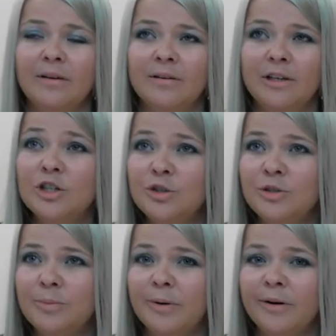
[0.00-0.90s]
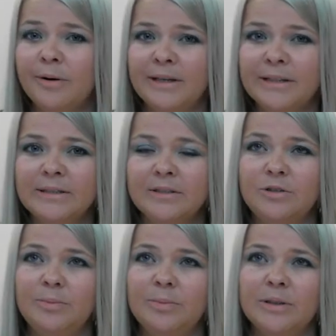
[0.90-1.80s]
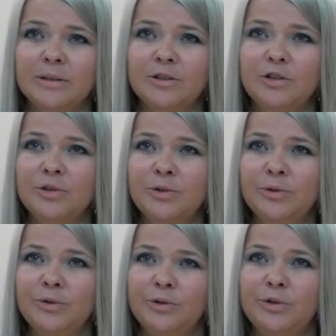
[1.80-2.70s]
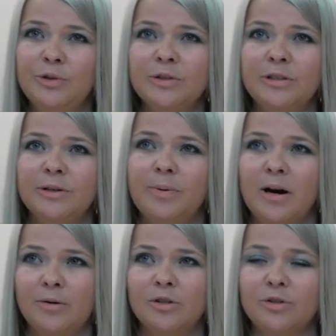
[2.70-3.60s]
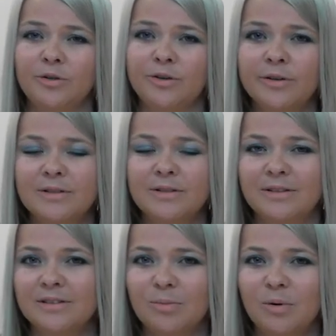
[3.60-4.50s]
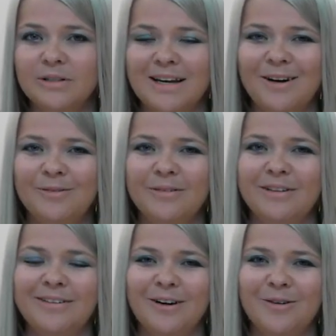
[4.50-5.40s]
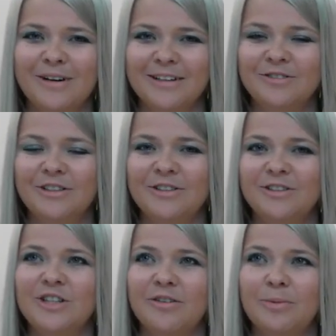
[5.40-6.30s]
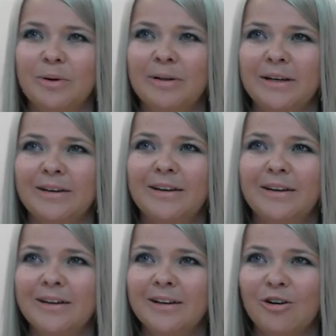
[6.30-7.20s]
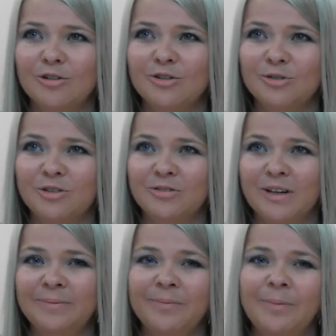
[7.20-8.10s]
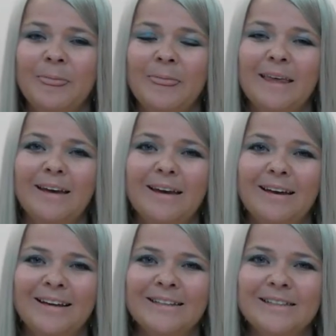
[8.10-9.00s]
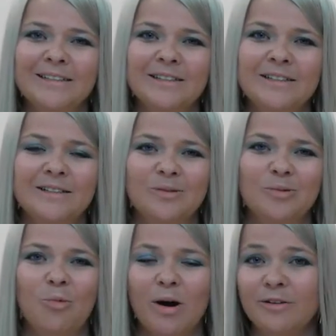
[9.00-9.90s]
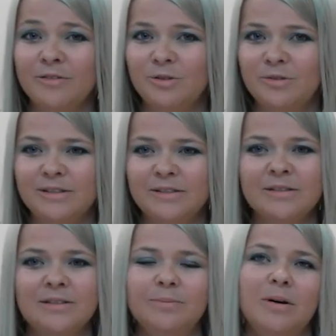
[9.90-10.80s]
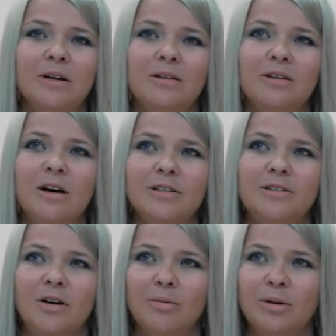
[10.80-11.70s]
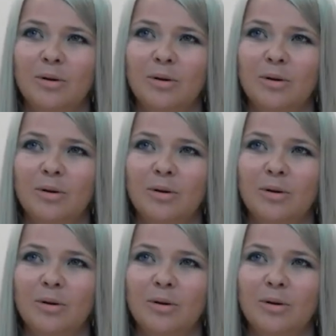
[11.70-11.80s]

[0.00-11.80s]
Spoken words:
issued a permit to build new nuclear power source in a small town in our country, in the Czech Republic, called Dukovany. And it is one of the reasons, but not the only